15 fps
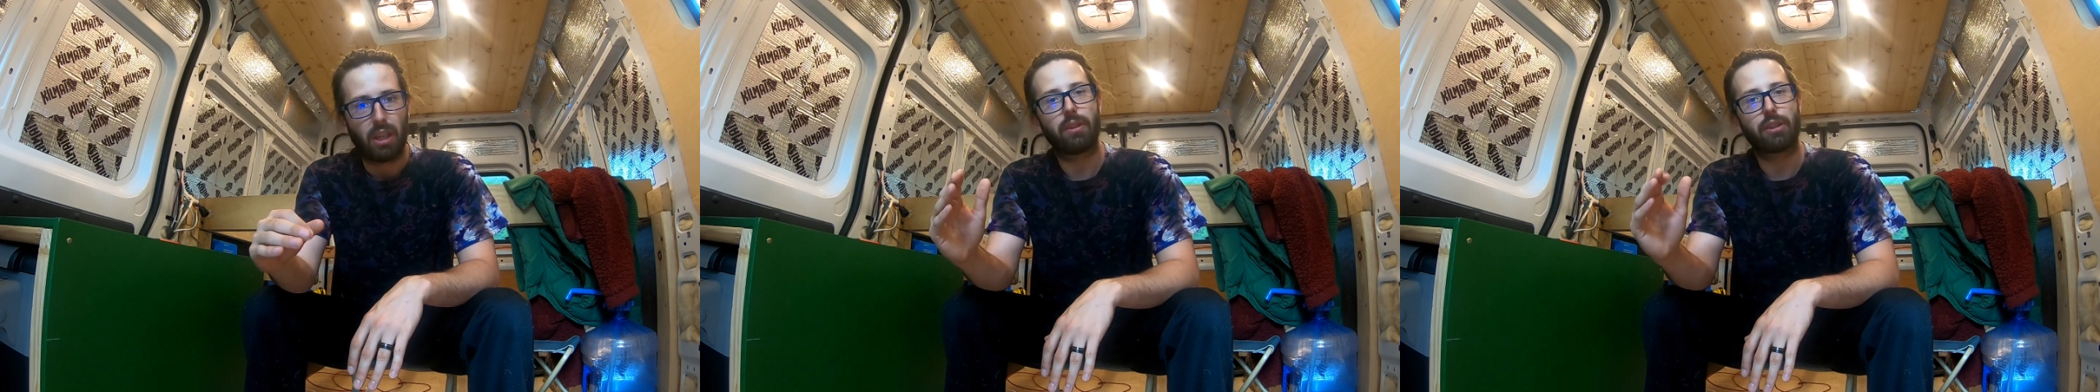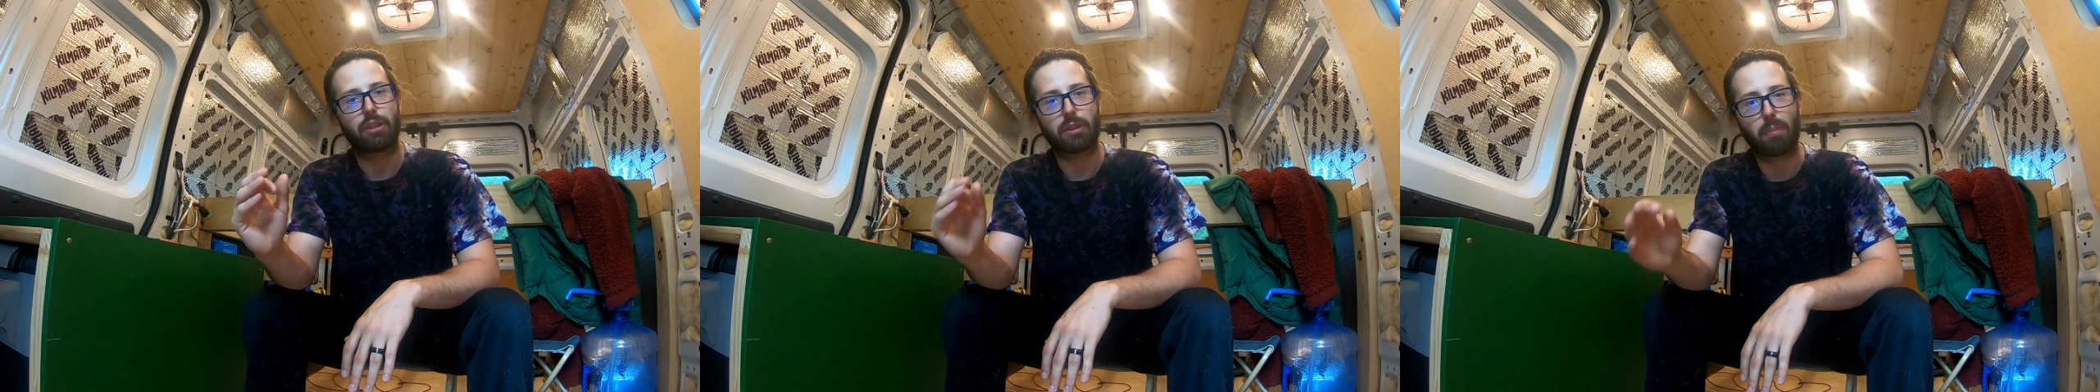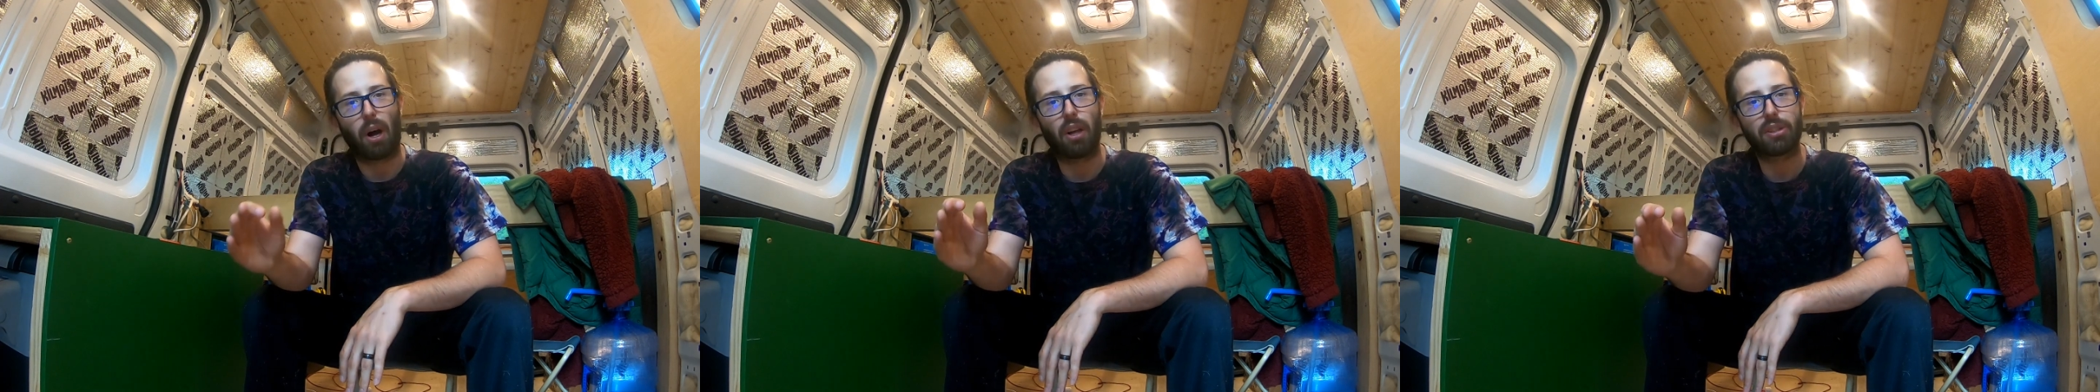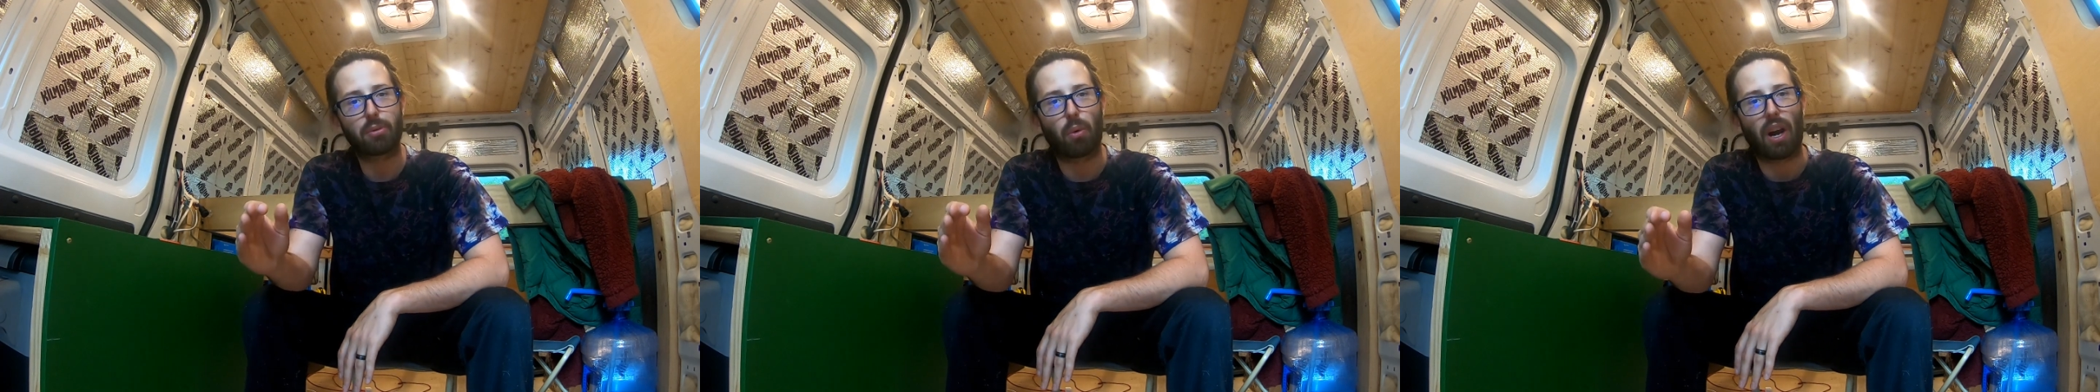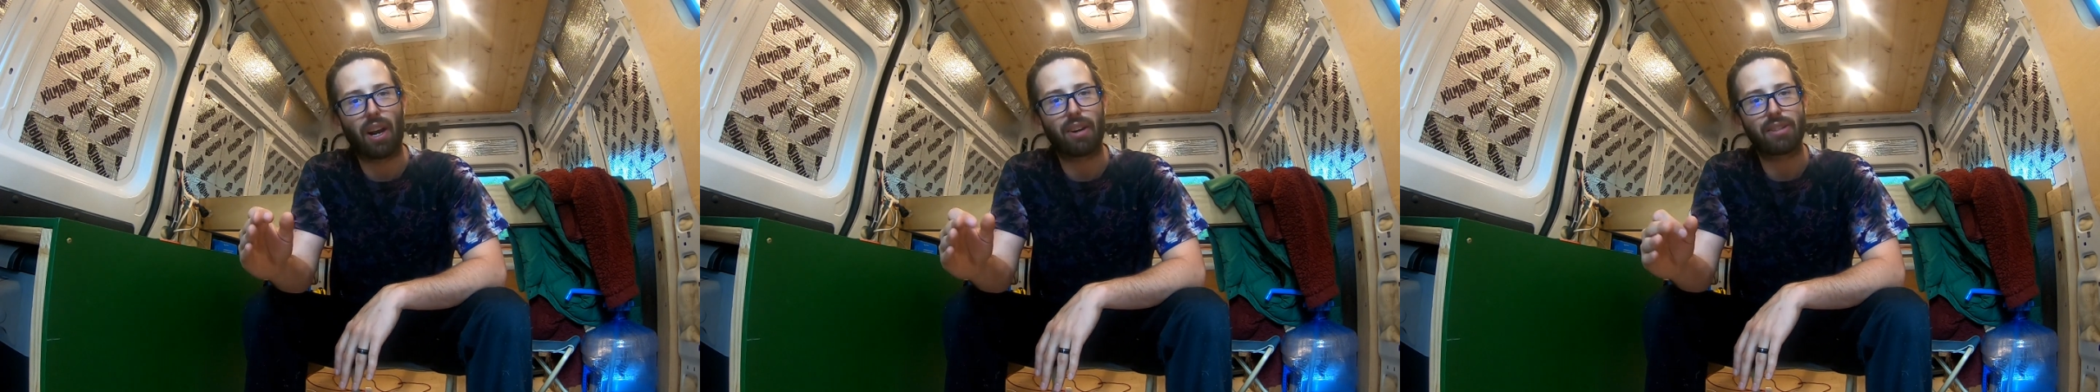Your smallest
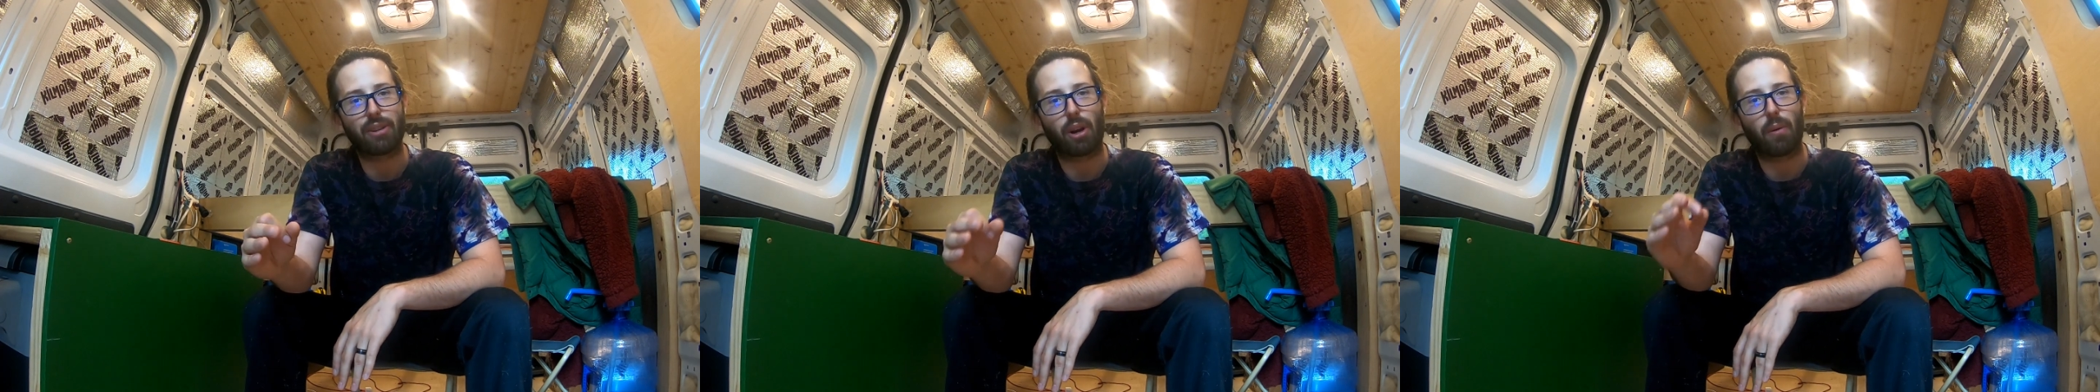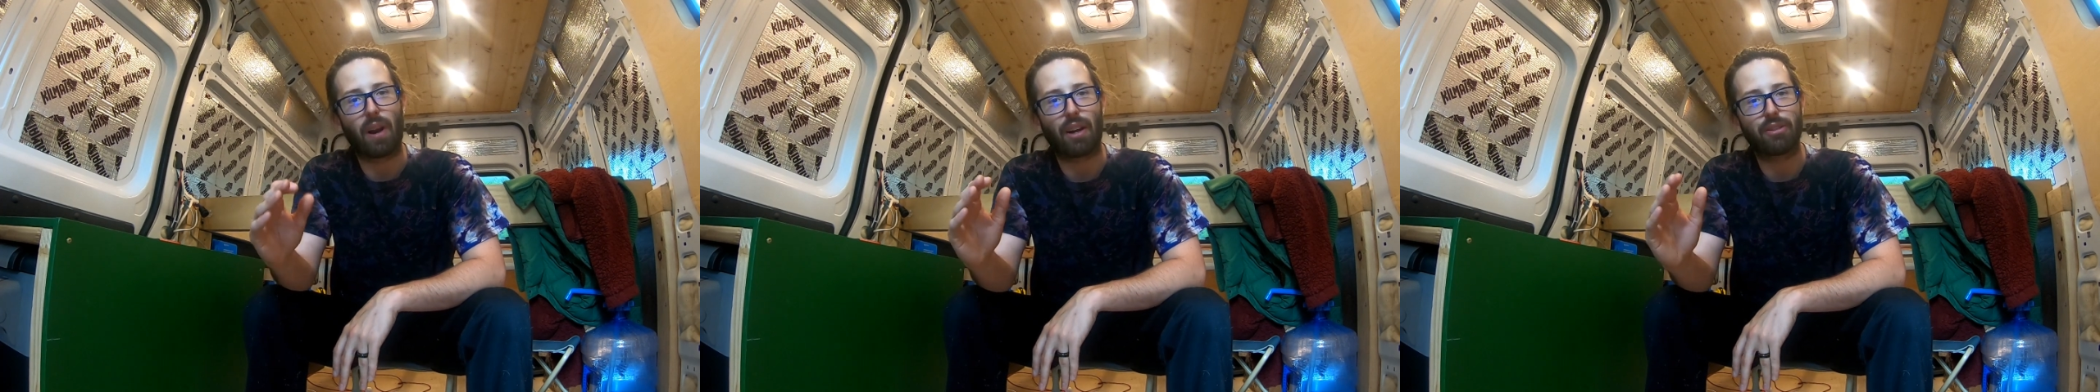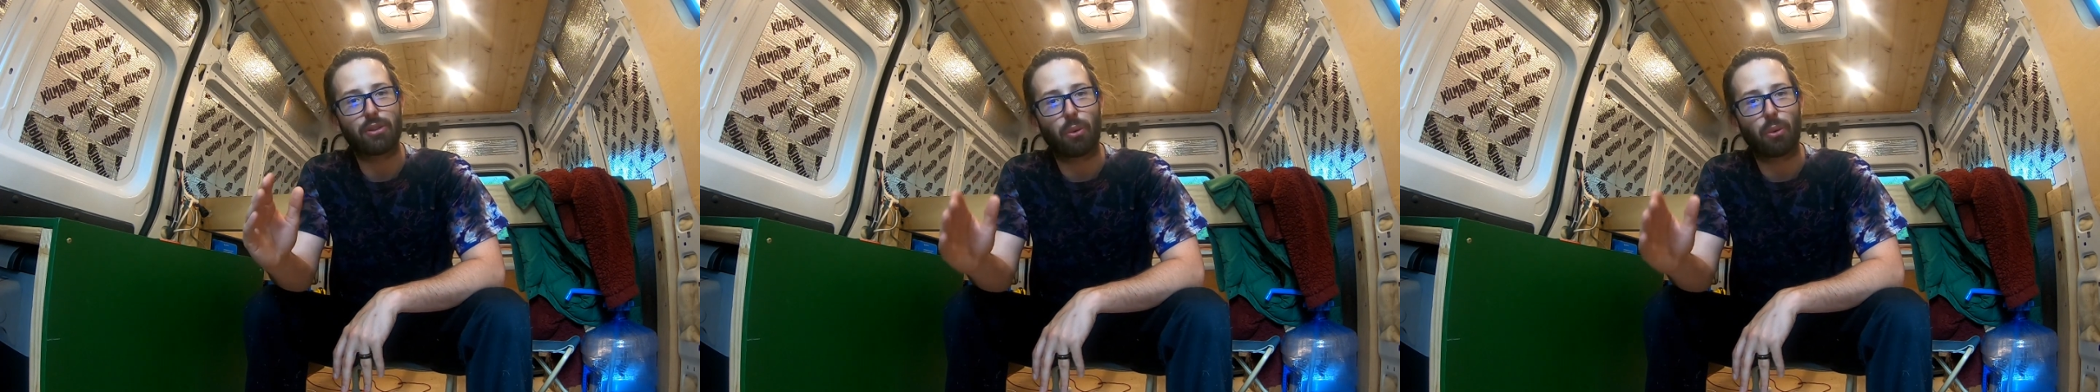wires are around